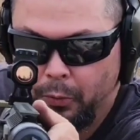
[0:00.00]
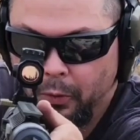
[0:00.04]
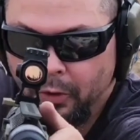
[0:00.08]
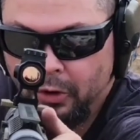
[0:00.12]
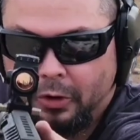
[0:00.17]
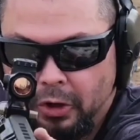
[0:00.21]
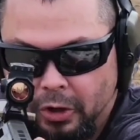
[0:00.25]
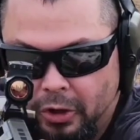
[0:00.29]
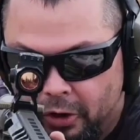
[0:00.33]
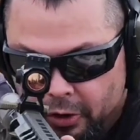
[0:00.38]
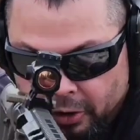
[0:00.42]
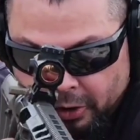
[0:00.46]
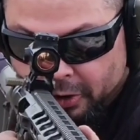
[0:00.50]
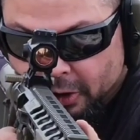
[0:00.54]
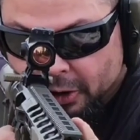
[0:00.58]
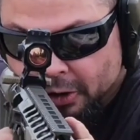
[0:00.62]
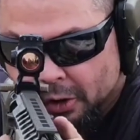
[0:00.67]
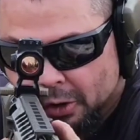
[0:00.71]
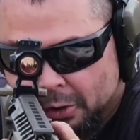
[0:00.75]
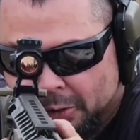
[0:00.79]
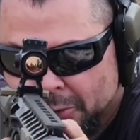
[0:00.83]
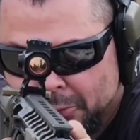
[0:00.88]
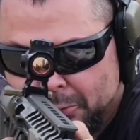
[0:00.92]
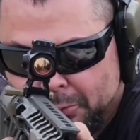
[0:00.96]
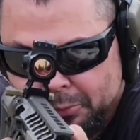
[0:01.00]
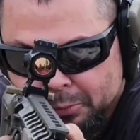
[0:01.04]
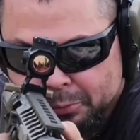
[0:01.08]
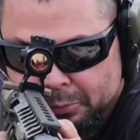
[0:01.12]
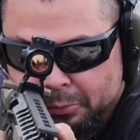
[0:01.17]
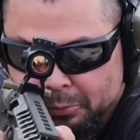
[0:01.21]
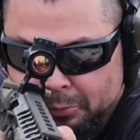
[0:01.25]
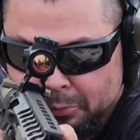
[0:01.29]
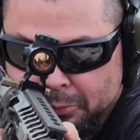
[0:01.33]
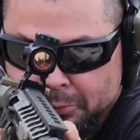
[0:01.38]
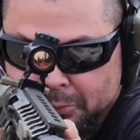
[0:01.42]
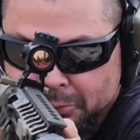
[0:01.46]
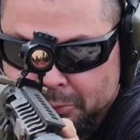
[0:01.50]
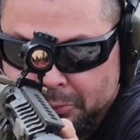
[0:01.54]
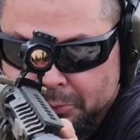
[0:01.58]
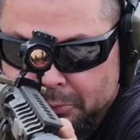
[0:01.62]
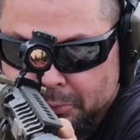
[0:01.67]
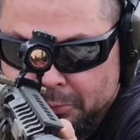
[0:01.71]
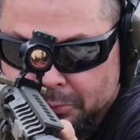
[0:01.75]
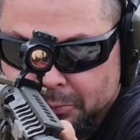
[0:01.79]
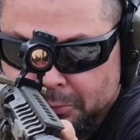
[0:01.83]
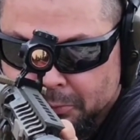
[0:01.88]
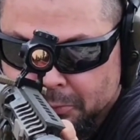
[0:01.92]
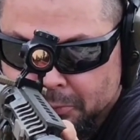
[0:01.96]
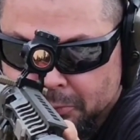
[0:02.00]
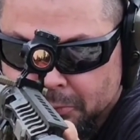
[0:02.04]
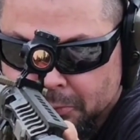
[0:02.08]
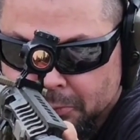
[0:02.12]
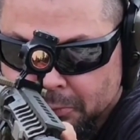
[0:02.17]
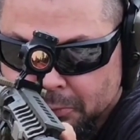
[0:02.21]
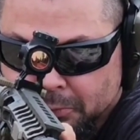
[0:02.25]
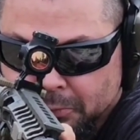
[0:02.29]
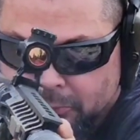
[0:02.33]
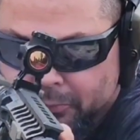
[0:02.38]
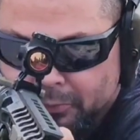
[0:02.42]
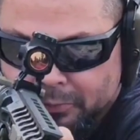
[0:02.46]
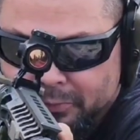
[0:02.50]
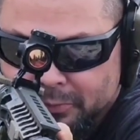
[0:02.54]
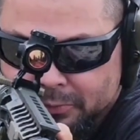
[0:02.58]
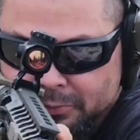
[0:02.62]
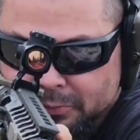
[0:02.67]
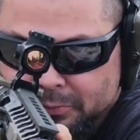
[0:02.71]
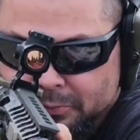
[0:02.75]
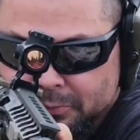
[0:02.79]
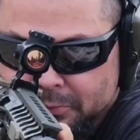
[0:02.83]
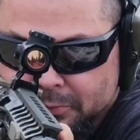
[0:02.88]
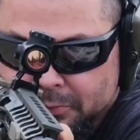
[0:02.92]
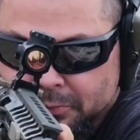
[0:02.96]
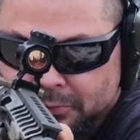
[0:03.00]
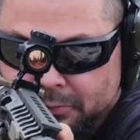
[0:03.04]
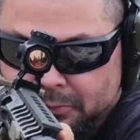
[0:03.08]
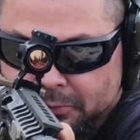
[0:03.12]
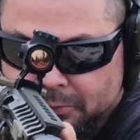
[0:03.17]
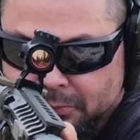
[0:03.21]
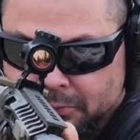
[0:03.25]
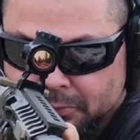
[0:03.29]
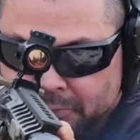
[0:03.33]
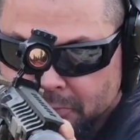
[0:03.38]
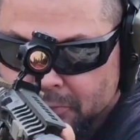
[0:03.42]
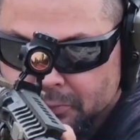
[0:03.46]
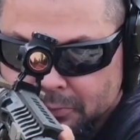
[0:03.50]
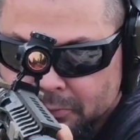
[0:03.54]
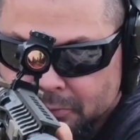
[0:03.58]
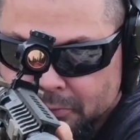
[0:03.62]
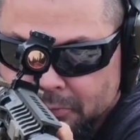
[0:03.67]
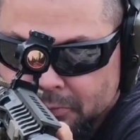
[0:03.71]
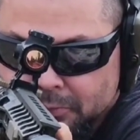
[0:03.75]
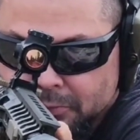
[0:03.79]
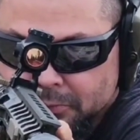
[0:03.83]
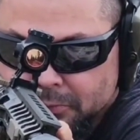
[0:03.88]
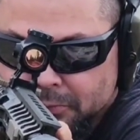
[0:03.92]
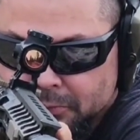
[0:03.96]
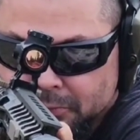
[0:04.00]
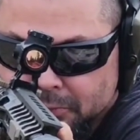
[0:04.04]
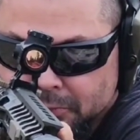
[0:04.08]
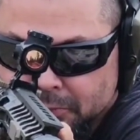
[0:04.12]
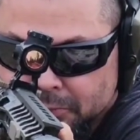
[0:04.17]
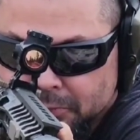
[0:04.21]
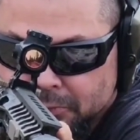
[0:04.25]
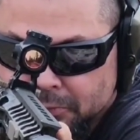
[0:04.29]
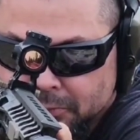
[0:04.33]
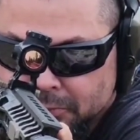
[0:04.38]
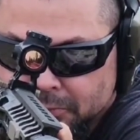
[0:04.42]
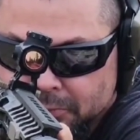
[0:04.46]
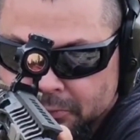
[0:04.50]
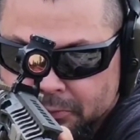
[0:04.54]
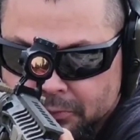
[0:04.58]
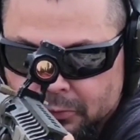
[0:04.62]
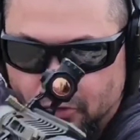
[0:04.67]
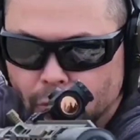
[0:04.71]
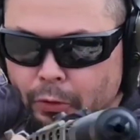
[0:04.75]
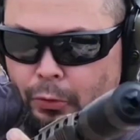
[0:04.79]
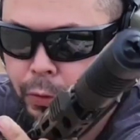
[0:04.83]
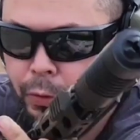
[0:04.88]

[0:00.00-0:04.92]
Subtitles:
and then the 223 ones, they functioned in there, but they still had lines as well.